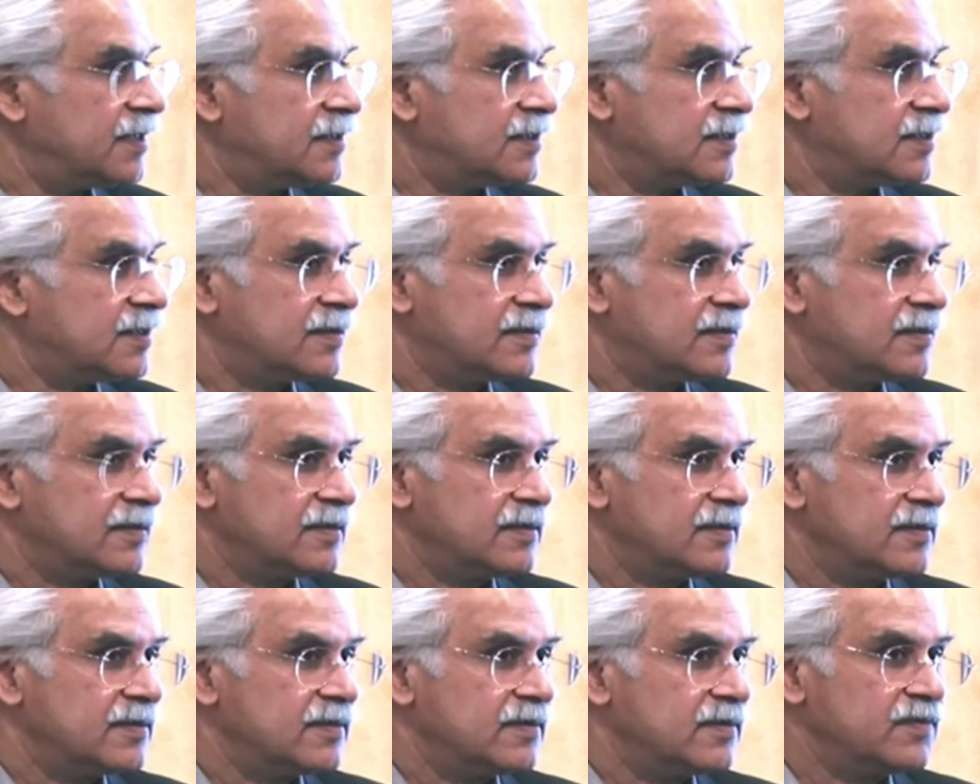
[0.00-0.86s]

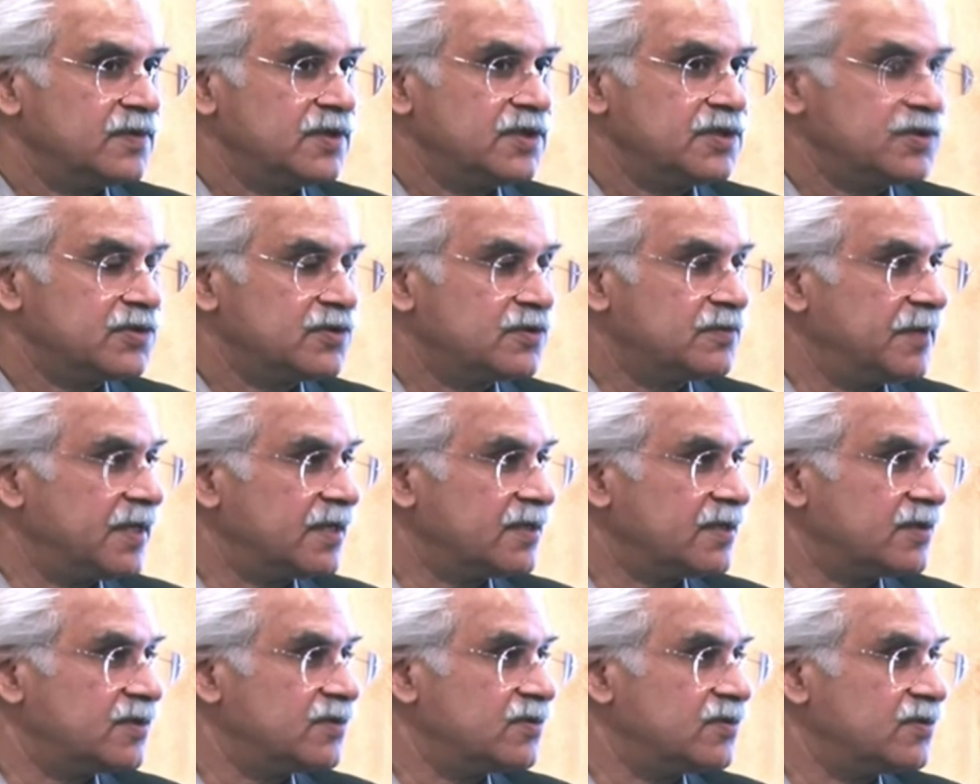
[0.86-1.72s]
that we
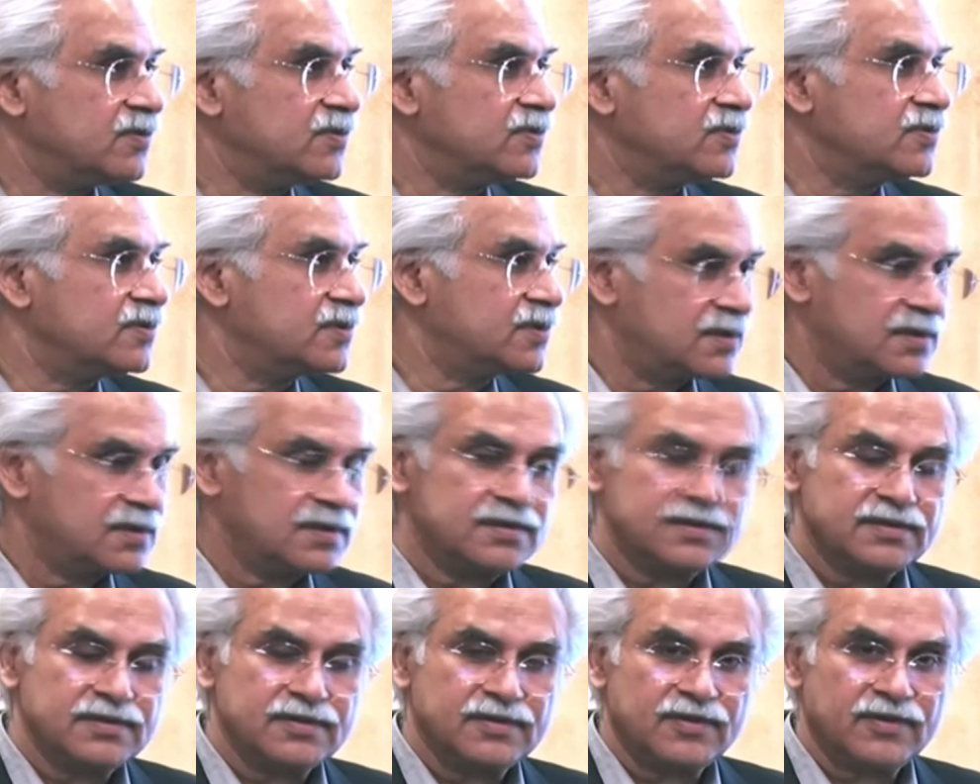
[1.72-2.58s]
should make
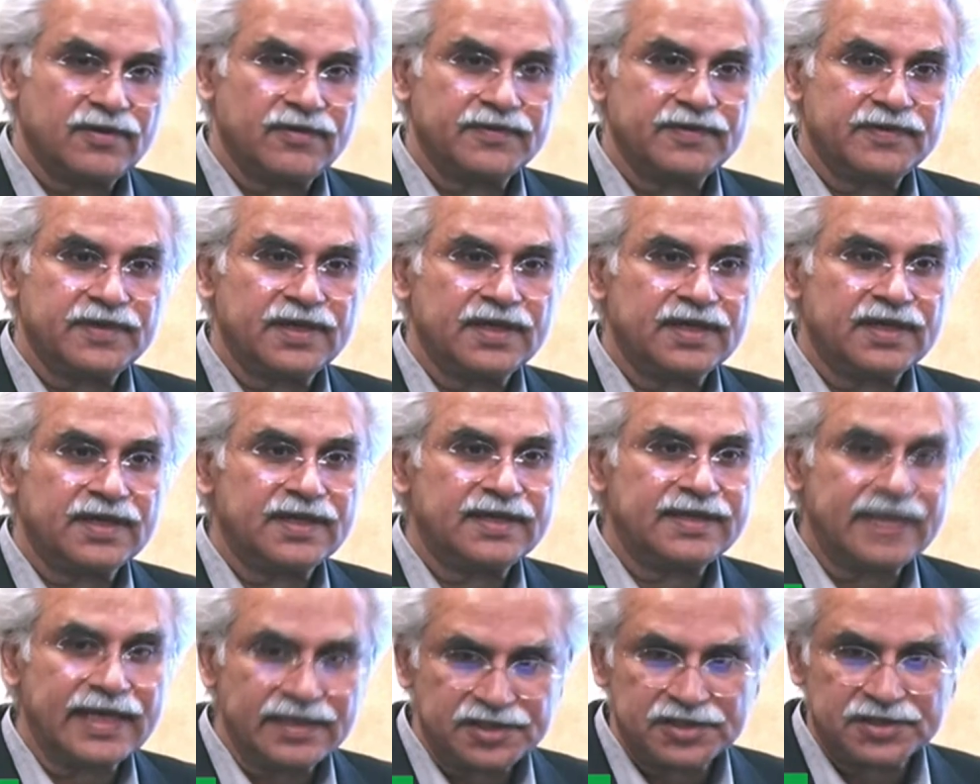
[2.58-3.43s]
use
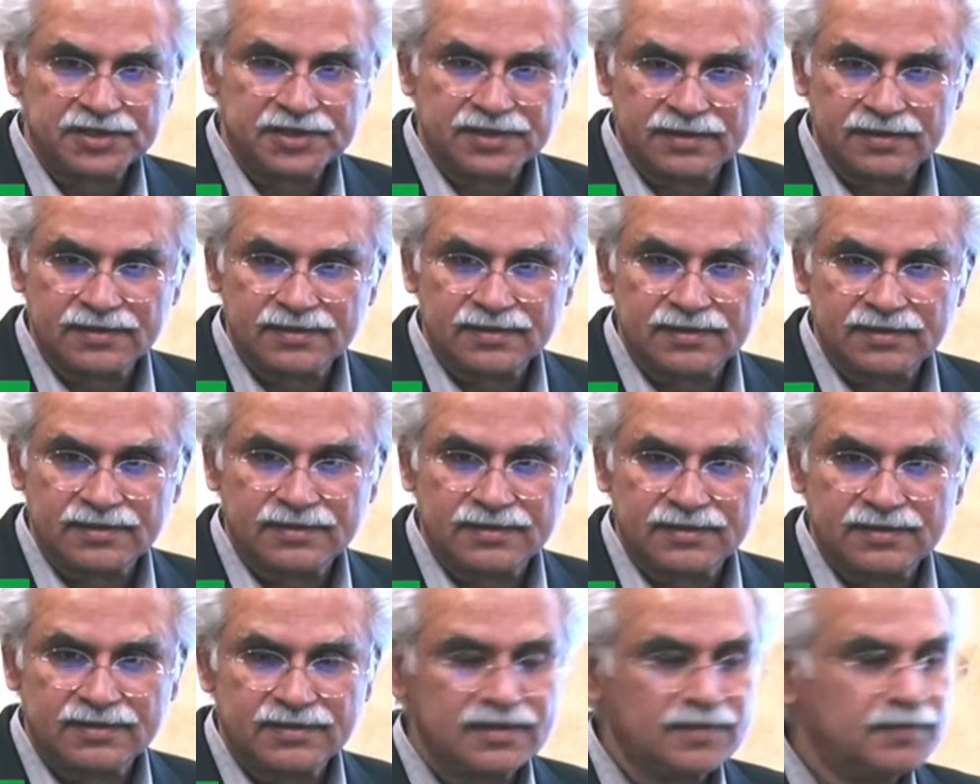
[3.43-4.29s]
of the attention,
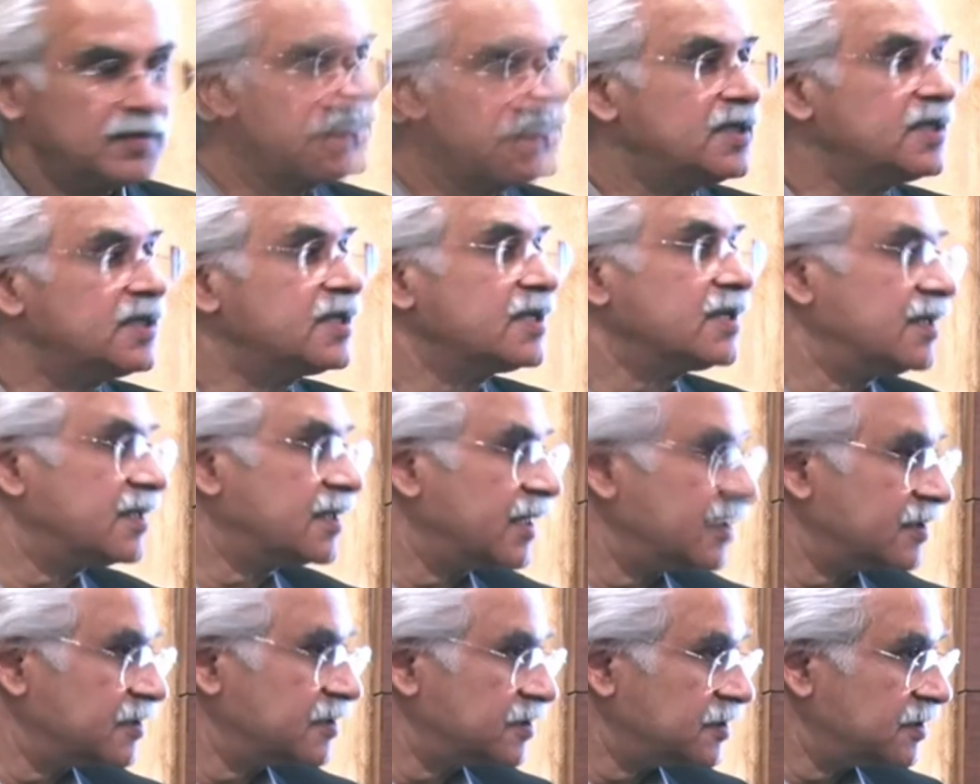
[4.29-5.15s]
the political
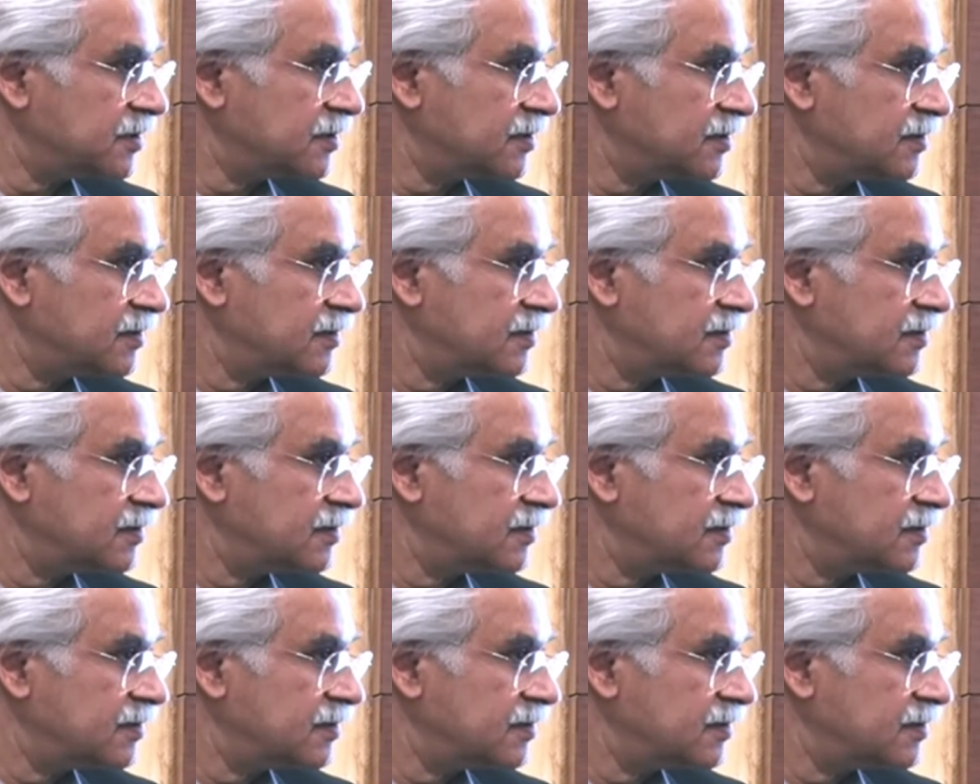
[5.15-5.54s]
attention,